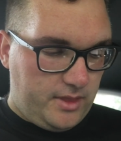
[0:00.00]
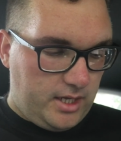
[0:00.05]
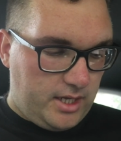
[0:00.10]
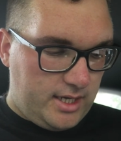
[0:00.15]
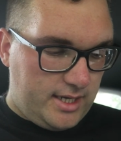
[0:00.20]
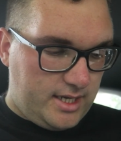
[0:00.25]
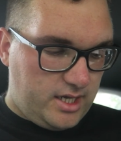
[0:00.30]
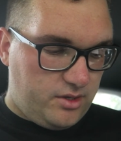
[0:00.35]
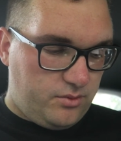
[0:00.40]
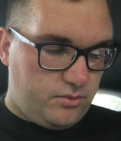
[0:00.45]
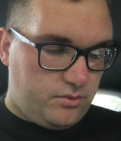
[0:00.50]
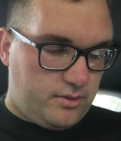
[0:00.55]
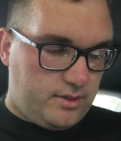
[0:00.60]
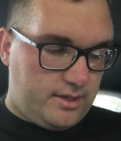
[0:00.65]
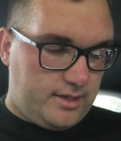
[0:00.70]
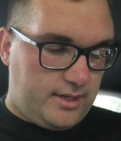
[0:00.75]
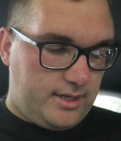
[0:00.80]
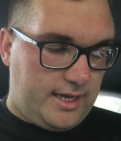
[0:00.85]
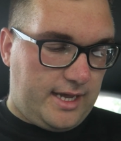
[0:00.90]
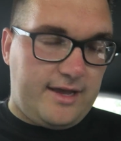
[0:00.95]
I
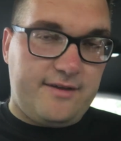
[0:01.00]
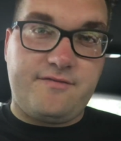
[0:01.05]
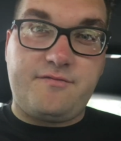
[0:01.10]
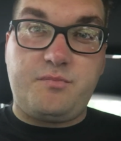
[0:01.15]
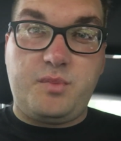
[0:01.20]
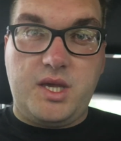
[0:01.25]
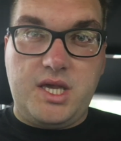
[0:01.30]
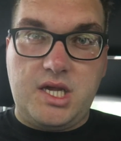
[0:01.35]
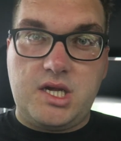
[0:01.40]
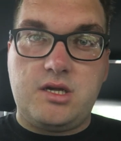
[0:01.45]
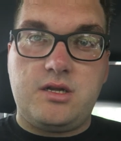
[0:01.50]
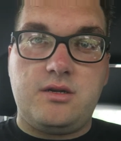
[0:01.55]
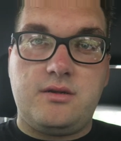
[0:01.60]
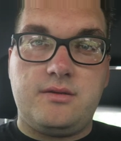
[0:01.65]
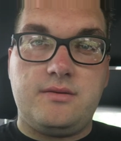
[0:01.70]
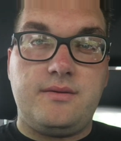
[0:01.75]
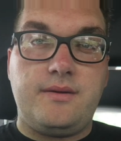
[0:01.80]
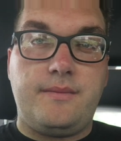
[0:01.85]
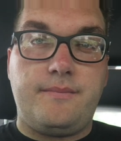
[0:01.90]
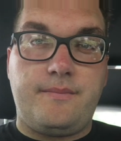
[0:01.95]
have beaten
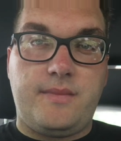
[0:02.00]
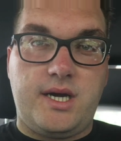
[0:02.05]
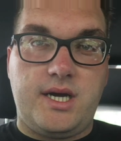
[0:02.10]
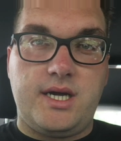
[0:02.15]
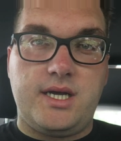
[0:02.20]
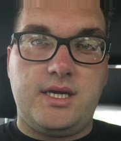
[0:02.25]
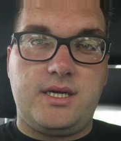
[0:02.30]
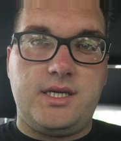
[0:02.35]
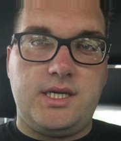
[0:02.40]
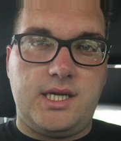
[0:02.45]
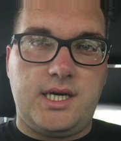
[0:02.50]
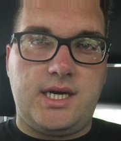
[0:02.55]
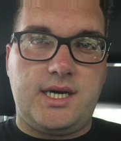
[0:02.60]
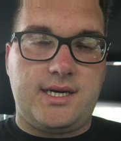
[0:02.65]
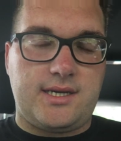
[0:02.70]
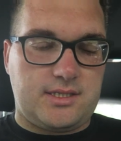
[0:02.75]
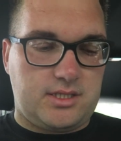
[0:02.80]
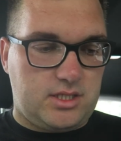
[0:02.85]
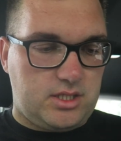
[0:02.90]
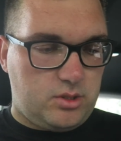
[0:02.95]
my
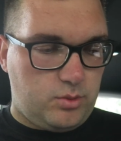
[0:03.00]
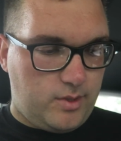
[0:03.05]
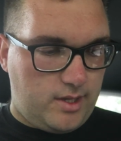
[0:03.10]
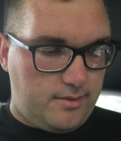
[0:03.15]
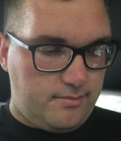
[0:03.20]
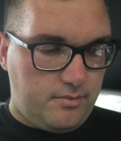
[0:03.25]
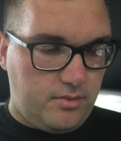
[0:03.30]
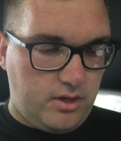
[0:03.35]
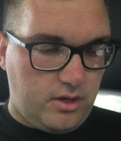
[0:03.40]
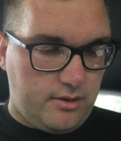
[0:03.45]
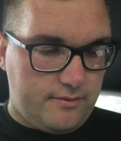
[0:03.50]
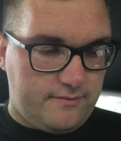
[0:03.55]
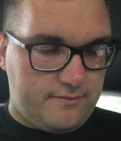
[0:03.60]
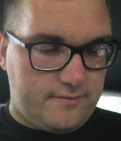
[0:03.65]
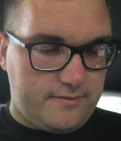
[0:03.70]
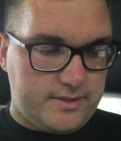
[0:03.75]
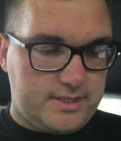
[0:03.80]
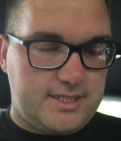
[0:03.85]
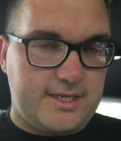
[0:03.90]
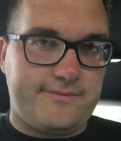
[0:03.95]
last swim of
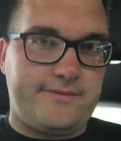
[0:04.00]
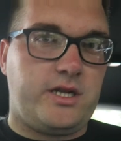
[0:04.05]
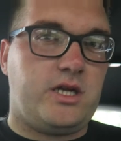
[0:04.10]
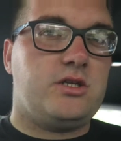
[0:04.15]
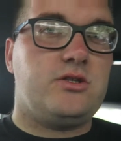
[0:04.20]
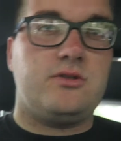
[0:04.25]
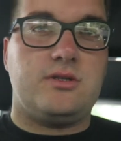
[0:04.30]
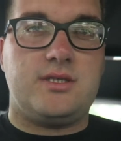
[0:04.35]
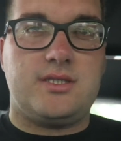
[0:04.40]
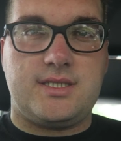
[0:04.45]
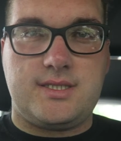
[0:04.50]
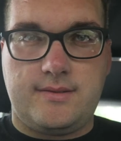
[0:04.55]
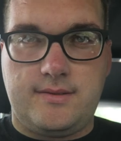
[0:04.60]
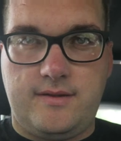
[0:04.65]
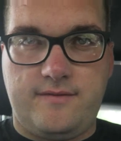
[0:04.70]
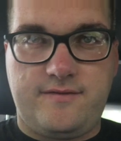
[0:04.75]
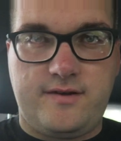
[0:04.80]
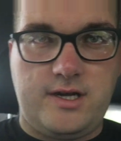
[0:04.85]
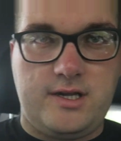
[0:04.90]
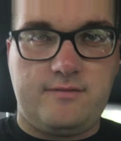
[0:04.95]

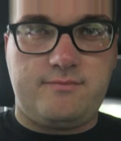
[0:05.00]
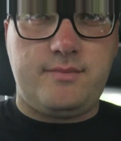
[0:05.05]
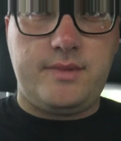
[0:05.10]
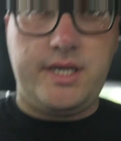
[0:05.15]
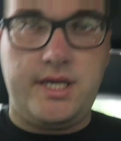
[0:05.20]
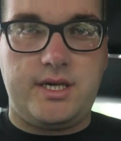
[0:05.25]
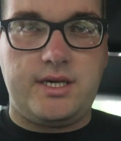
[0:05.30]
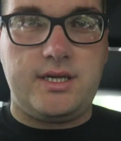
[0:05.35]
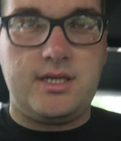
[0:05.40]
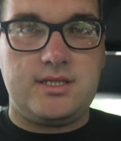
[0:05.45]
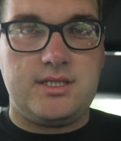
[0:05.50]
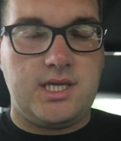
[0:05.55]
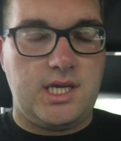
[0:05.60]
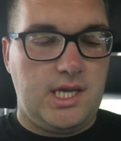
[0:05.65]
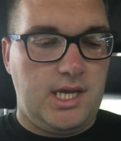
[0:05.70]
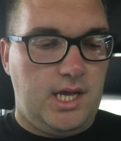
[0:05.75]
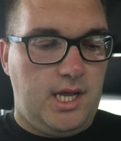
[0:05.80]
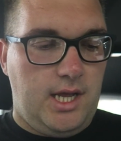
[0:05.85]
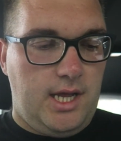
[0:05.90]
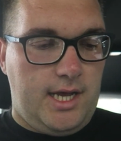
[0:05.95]
775 metres
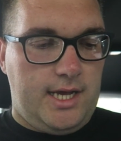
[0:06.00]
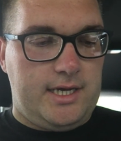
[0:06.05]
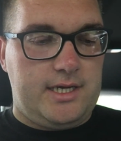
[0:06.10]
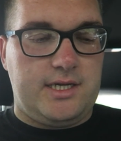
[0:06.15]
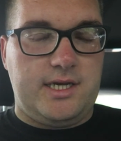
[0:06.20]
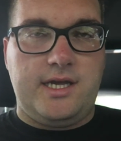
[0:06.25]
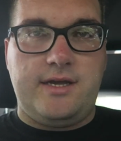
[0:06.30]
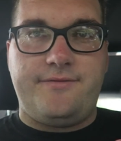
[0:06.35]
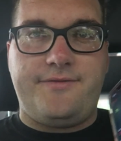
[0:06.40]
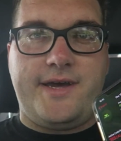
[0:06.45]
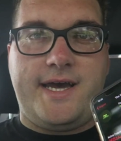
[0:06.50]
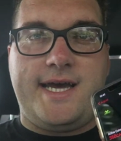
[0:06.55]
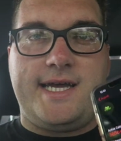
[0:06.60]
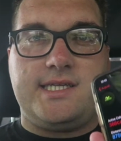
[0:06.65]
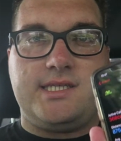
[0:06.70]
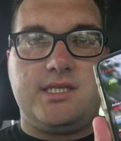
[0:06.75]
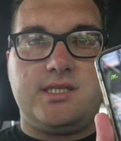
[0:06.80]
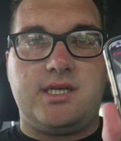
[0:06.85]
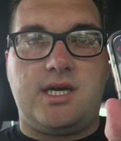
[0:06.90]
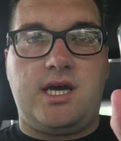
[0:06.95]
and I have
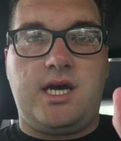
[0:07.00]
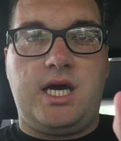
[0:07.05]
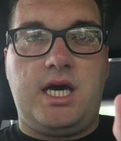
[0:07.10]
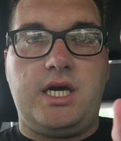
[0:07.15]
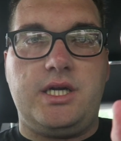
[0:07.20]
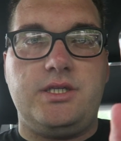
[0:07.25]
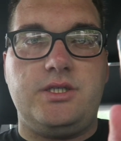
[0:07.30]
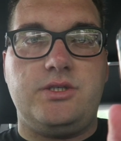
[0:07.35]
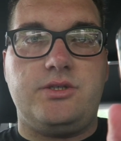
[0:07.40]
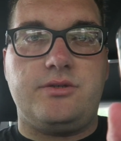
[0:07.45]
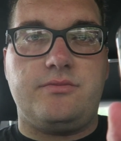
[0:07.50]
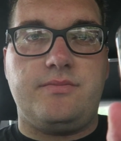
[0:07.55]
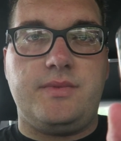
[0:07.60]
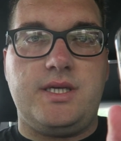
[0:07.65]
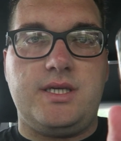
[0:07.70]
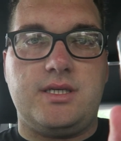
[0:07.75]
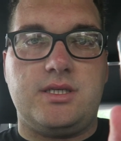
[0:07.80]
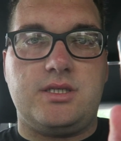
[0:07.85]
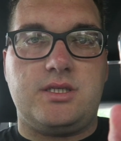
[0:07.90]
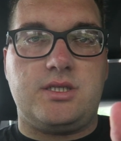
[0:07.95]
added 100
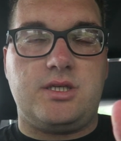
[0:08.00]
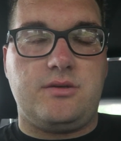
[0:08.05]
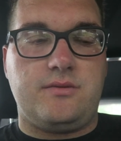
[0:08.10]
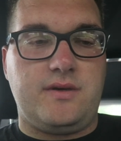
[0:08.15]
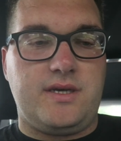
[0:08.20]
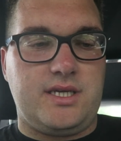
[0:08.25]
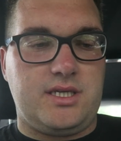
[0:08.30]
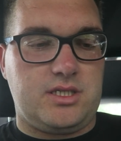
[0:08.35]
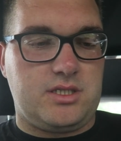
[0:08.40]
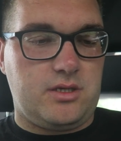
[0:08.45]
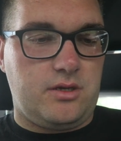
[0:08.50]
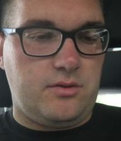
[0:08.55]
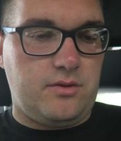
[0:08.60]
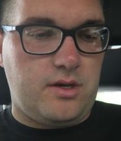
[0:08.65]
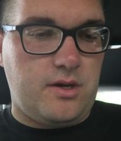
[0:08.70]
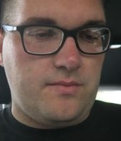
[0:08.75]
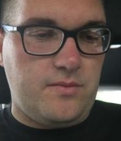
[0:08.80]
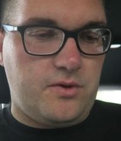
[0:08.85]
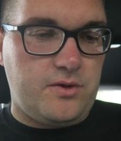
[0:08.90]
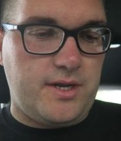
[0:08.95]
metres to it, so
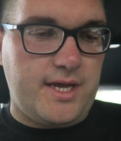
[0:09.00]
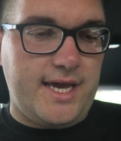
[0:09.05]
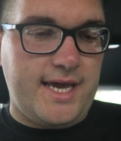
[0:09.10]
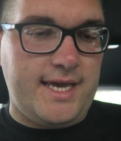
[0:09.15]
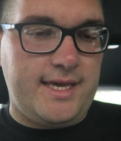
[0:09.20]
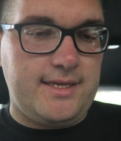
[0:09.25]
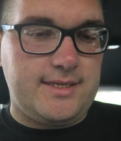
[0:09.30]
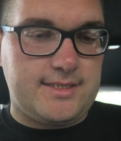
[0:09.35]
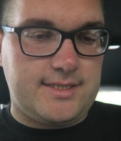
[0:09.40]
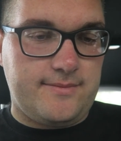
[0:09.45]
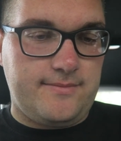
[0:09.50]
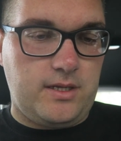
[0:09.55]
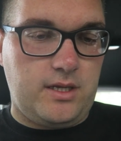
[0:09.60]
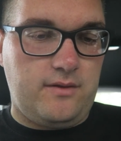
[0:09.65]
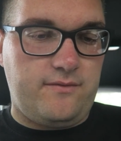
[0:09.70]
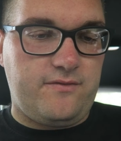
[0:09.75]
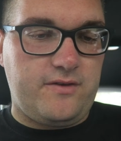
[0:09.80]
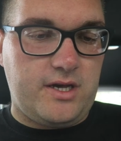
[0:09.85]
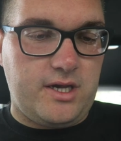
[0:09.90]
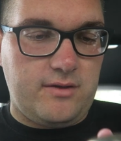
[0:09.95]
I'm on
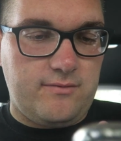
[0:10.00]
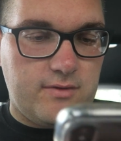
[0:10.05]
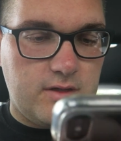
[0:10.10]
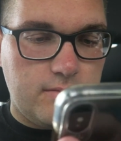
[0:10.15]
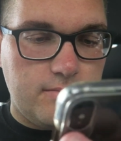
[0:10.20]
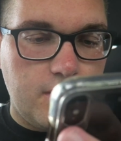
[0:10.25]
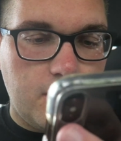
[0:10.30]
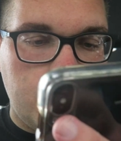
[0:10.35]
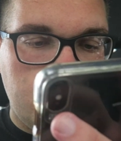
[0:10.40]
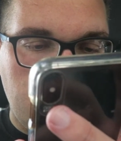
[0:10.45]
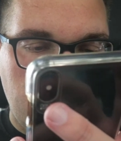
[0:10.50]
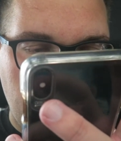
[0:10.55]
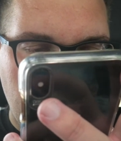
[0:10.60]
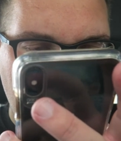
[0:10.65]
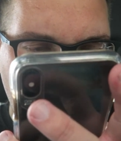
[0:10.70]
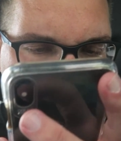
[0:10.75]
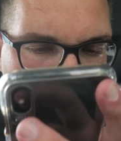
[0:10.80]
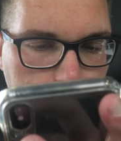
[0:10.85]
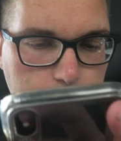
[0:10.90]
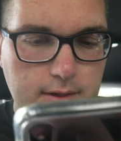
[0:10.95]
875 at the moment
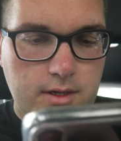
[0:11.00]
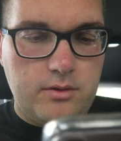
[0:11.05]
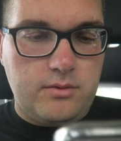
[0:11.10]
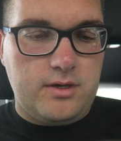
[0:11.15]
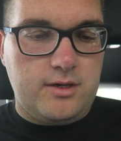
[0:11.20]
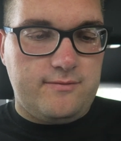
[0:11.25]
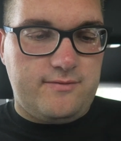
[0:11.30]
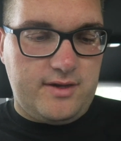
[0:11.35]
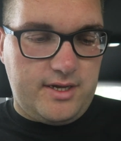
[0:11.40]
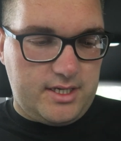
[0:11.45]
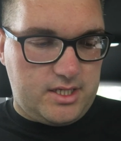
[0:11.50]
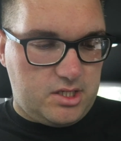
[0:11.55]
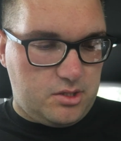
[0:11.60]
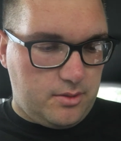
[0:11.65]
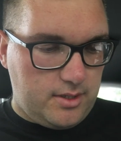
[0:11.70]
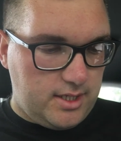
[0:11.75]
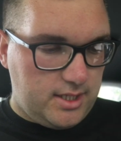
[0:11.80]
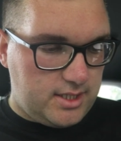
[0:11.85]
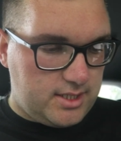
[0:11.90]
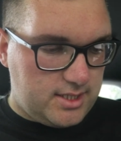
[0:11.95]
with a
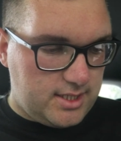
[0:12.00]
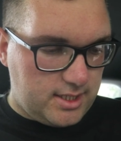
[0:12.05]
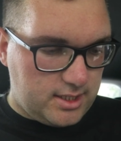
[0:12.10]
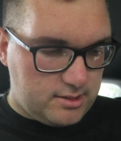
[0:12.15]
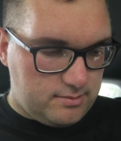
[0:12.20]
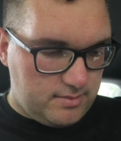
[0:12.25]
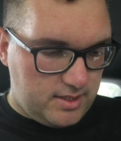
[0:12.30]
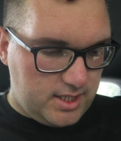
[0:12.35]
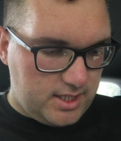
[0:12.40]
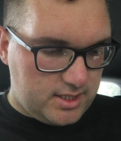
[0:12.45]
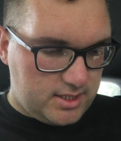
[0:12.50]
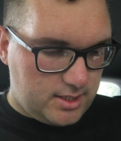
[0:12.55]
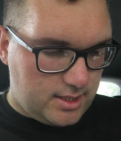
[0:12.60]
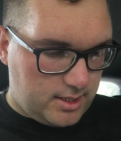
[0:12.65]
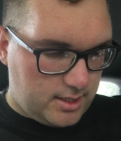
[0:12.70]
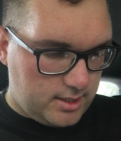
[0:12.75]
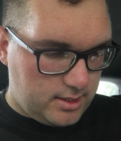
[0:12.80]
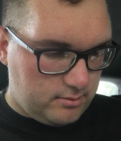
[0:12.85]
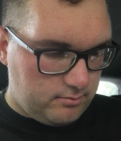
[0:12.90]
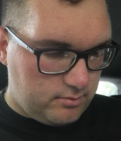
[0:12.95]
26 minute
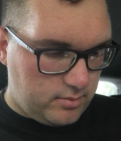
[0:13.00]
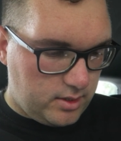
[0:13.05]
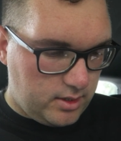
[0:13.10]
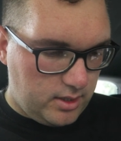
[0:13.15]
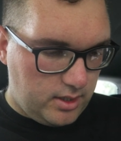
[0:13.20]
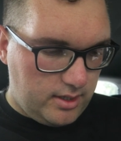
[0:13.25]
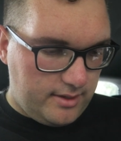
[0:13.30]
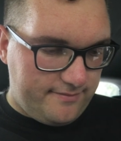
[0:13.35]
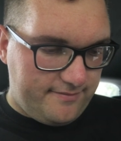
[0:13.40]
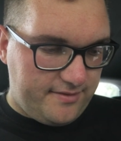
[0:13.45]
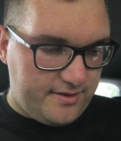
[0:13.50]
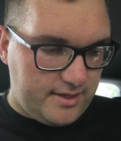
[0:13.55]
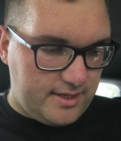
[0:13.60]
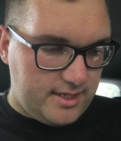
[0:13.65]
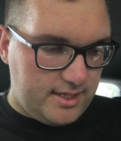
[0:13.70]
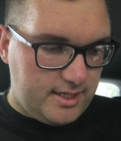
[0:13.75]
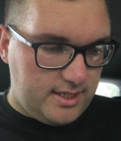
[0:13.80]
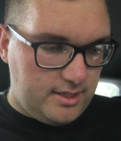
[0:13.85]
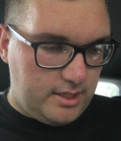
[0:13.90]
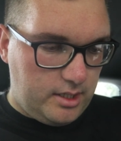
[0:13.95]
time,
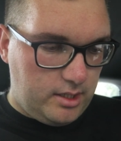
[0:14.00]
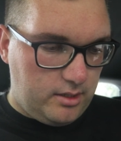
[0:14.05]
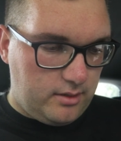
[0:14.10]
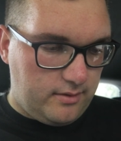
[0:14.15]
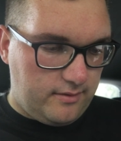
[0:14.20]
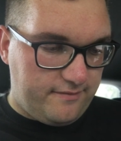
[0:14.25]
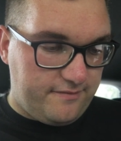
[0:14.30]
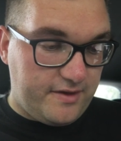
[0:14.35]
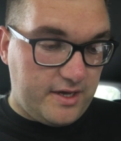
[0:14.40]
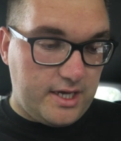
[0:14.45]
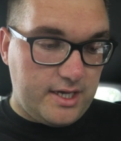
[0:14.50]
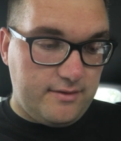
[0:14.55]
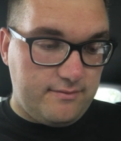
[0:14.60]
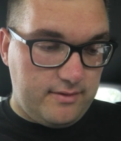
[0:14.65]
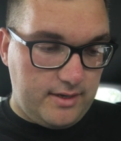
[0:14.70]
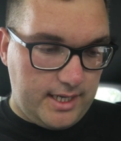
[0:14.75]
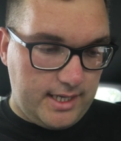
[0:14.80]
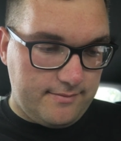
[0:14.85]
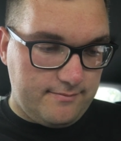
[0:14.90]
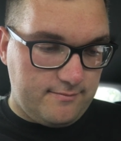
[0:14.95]

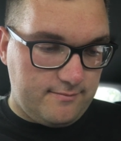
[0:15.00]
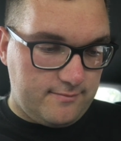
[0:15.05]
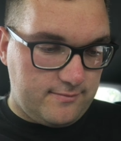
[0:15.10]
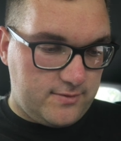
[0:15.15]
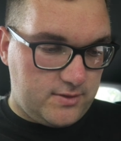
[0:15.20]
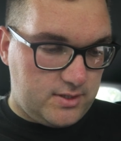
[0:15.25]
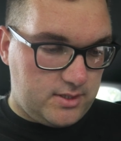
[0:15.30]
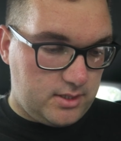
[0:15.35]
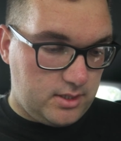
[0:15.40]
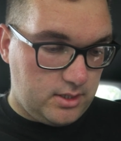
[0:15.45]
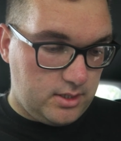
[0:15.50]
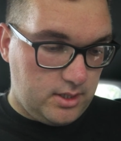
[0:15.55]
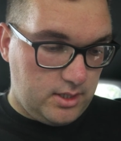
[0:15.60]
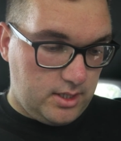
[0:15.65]
35 lengths.